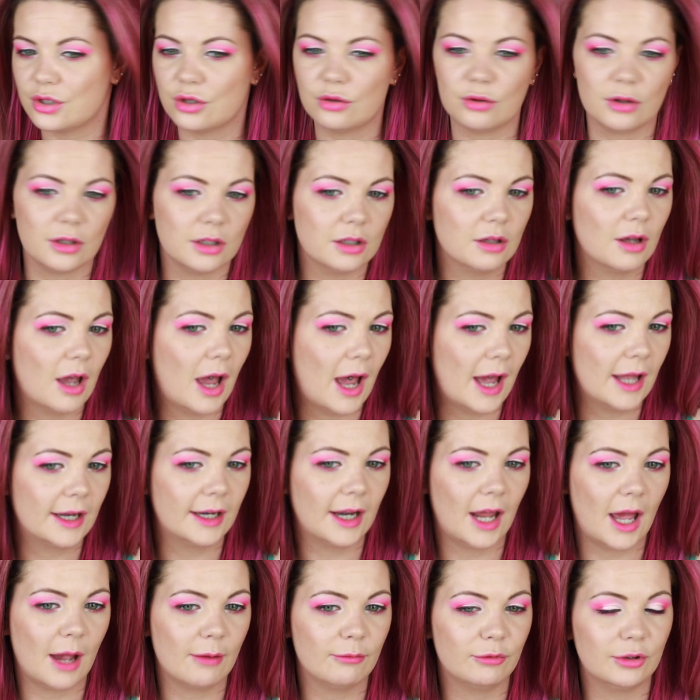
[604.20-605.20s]
doing,
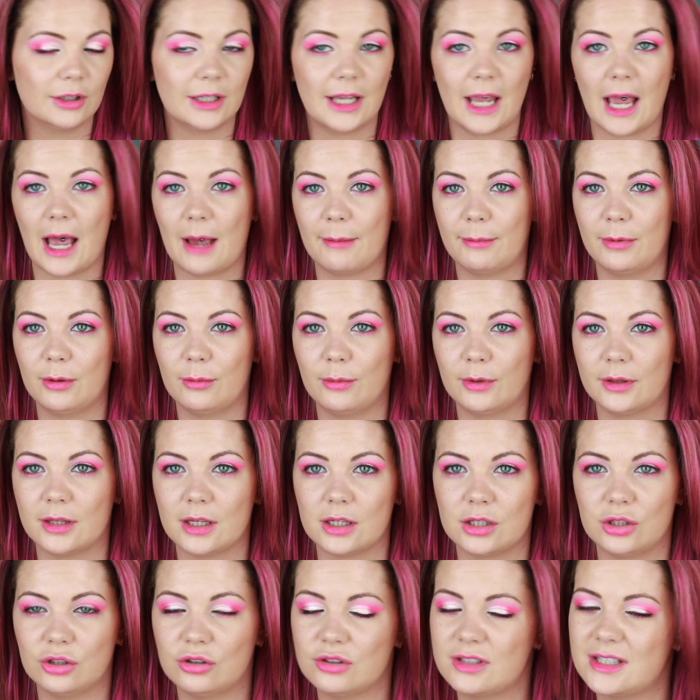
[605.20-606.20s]
and I'm really happy with
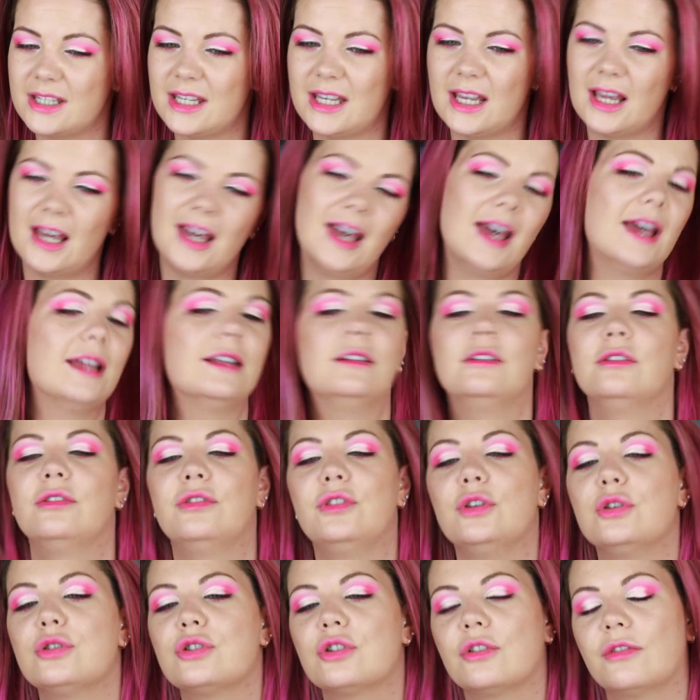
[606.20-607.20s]
it. You'll see it in
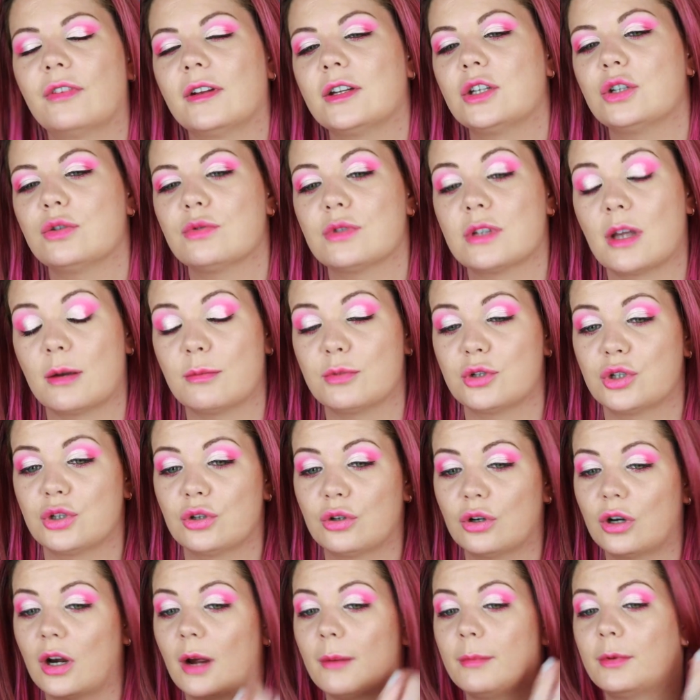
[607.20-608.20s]
future videos, I'm
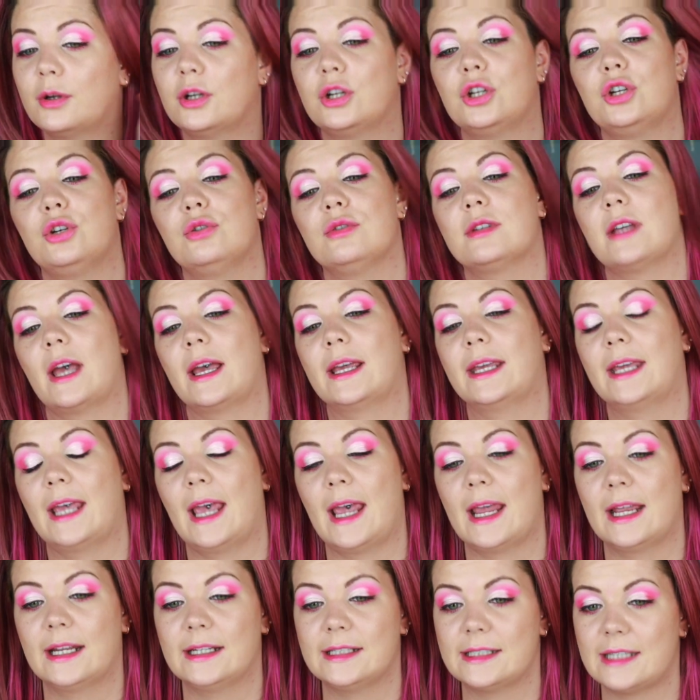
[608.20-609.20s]
sure I'm going to use it
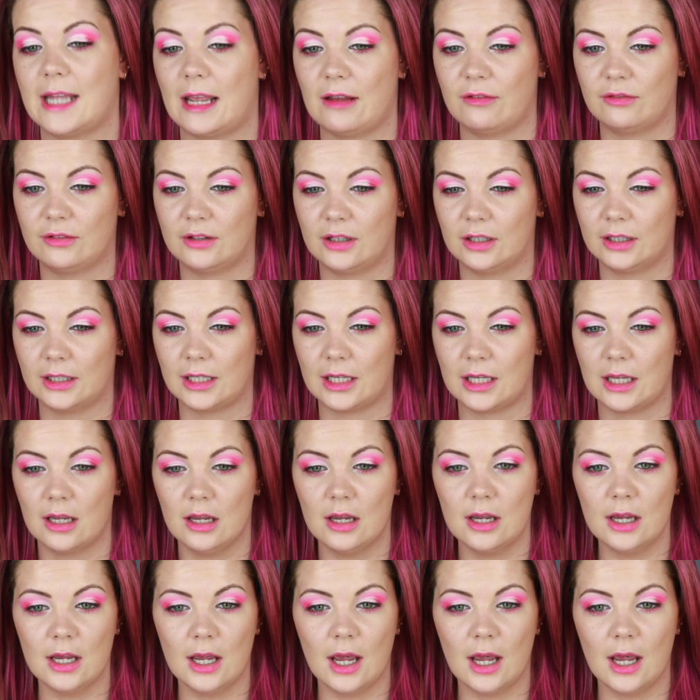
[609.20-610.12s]
again, definitely.